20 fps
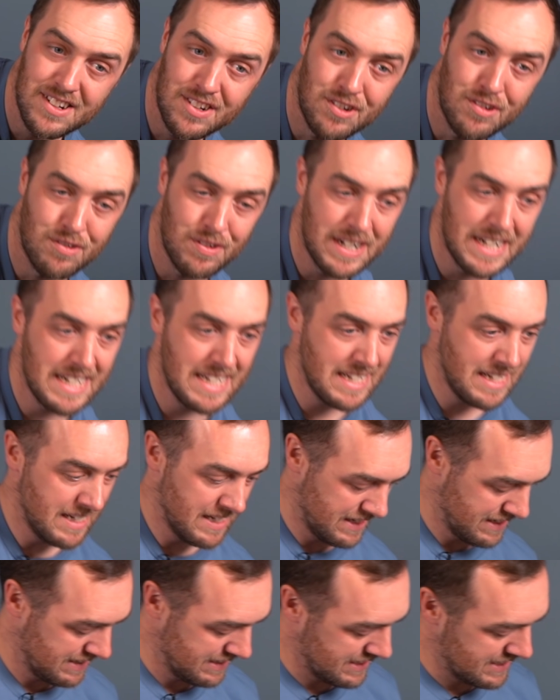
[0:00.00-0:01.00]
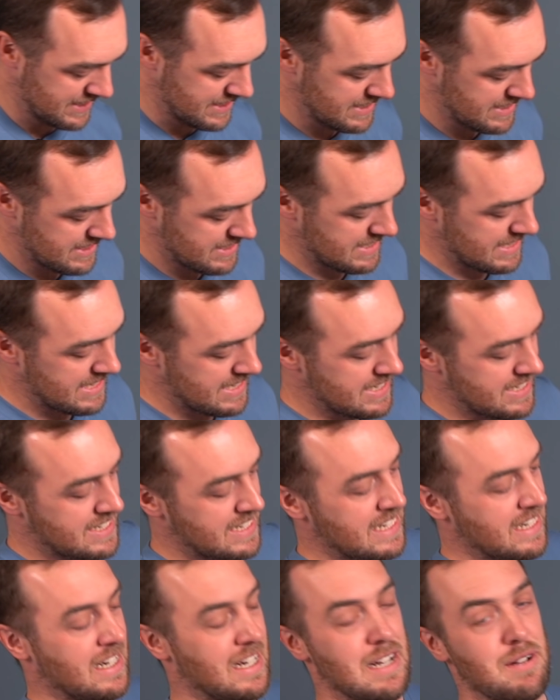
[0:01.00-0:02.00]
it already, I did a
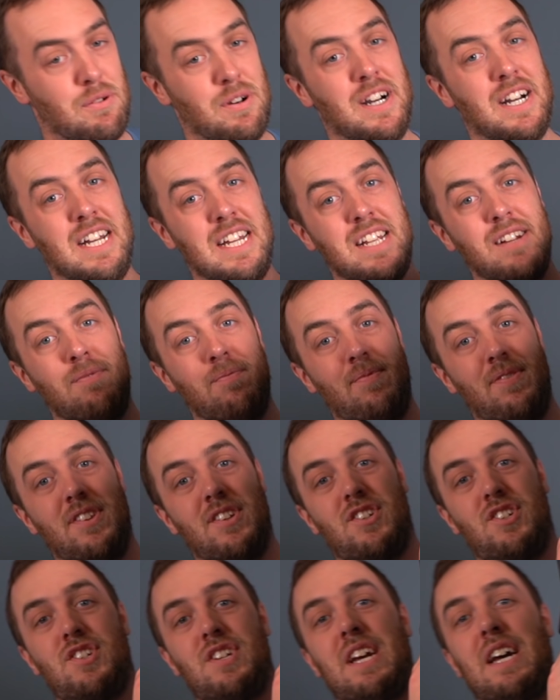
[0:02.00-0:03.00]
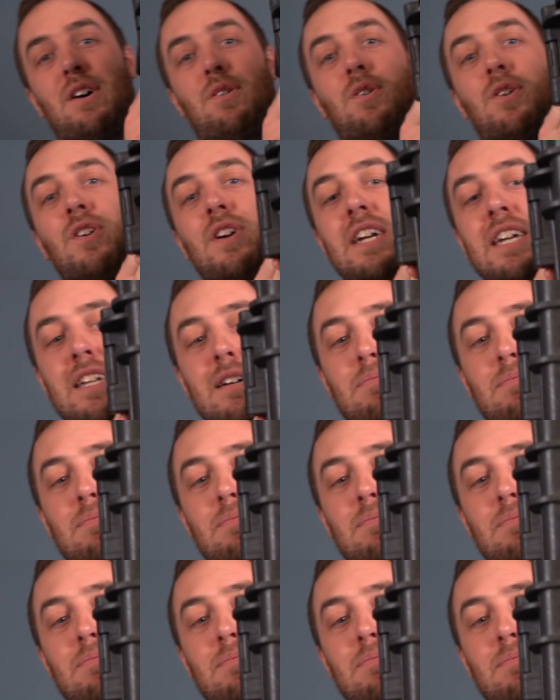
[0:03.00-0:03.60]
DIY shower in a